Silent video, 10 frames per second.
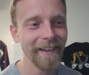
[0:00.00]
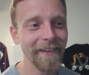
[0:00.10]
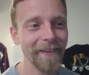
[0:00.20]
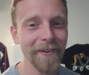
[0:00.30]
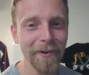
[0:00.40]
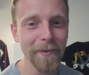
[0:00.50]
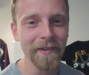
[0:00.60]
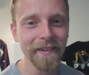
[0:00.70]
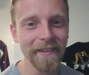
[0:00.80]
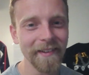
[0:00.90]
They're
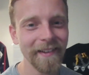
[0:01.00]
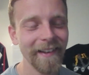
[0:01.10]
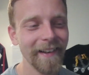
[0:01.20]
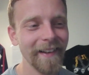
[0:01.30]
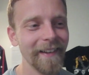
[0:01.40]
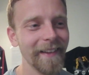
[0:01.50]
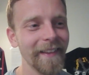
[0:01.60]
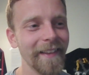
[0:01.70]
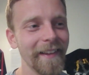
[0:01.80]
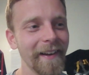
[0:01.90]
nobles.
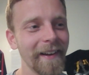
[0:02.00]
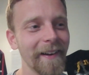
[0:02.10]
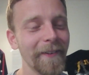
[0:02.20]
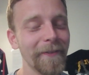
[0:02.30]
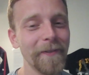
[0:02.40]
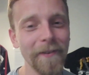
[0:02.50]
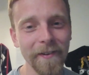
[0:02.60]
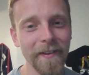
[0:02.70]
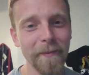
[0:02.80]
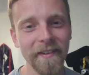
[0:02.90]
They're
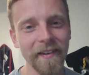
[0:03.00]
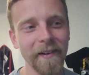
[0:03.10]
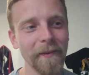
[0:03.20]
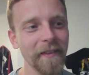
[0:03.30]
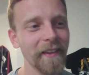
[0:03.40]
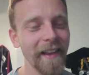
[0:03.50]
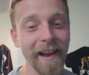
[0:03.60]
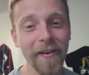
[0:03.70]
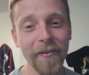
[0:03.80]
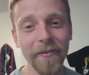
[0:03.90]
full of themselves. They
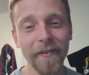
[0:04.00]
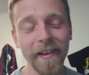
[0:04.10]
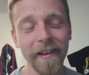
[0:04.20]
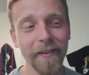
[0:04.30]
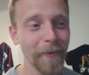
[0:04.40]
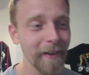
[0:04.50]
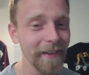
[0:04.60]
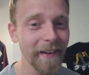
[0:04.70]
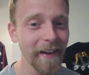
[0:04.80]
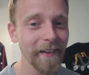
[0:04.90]
have either
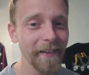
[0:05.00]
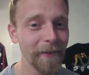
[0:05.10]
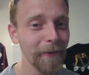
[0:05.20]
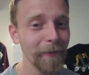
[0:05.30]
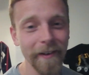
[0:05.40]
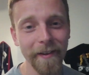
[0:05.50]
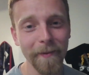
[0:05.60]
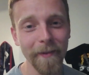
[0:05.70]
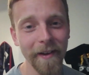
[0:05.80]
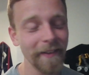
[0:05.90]
one talent or one of
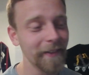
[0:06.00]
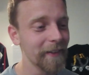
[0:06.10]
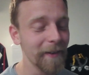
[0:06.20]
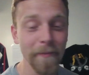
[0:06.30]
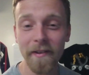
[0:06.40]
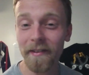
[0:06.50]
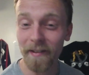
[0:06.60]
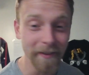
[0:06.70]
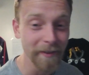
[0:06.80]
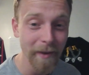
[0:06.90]
them
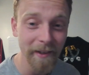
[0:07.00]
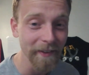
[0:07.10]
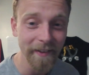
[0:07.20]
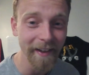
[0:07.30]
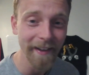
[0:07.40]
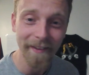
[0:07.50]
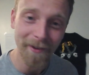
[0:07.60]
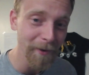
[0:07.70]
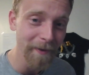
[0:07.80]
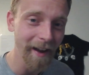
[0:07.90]
conspicuously has
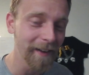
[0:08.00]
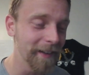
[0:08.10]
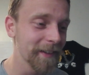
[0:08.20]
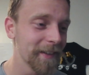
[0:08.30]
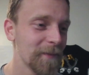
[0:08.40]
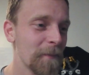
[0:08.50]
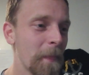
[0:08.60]
no talents.